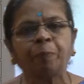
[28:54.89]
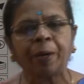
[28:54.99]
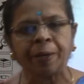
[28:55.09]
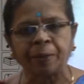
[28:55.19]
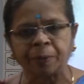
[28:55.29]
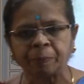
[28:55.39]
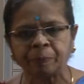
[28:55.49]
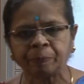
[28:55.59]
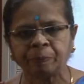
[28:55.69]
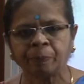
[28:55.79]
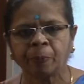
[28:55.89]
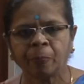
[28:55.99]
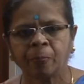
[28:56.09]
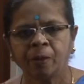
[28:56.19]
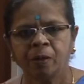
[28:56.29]
predict.
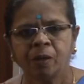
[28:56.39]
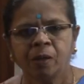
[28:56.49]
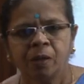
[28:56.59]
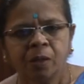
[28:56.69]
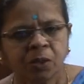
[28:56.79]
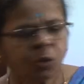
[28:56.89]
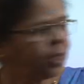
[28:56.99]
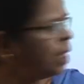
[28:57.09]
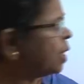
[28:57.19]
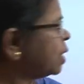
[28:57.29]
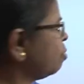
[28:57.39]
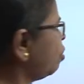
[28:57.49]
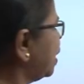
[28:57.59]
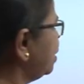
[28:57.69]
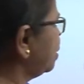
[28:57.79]
So this is one